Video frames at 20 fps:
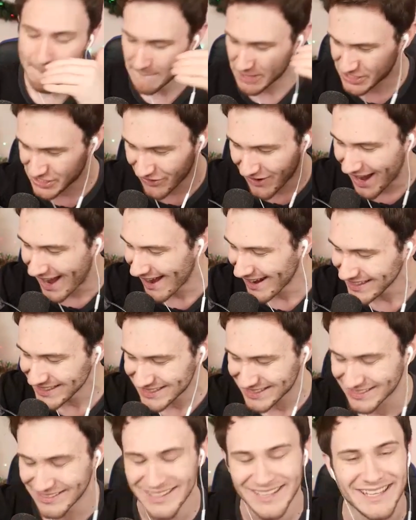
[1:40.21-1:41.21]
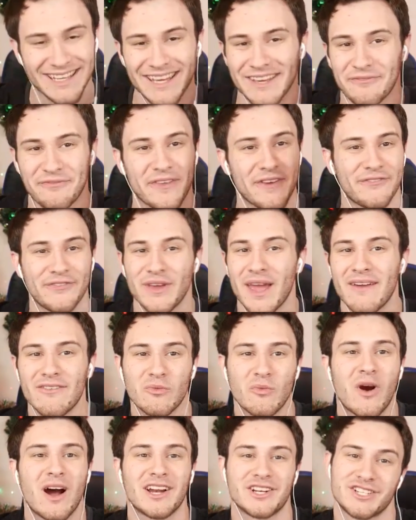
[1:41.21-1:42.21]
So honestly, if you
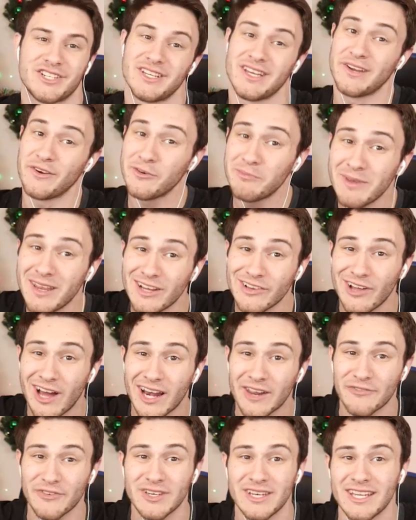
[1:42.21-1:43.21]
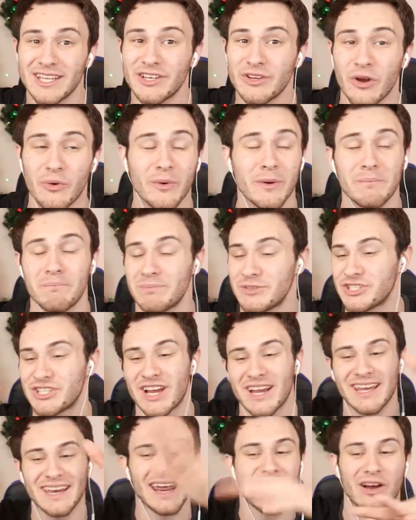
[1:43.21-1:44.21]
haven't watched it, it would mean a lot if you did go and
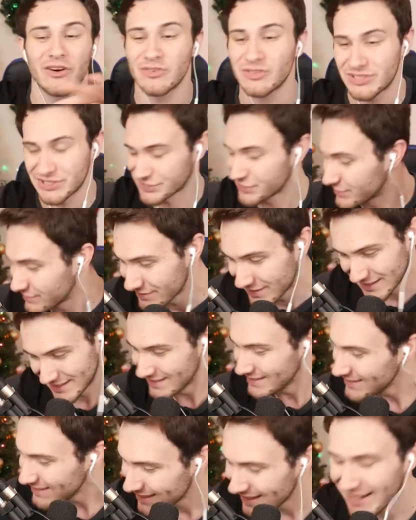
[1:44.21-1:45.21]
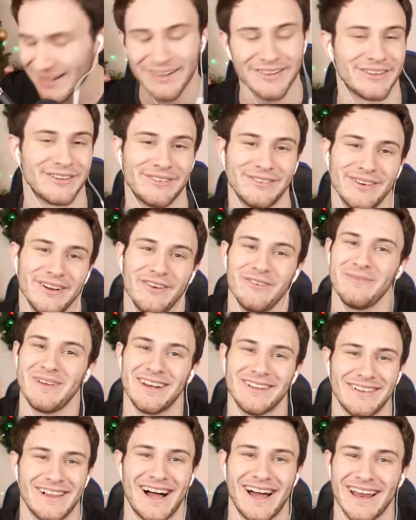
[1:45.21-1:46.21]
check it out. Just, I don't know, it would
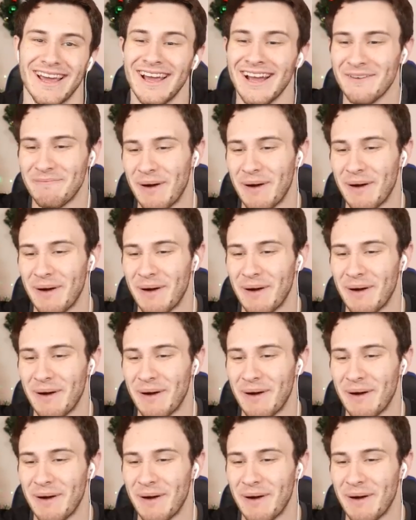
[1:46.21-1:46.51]
mean a lot.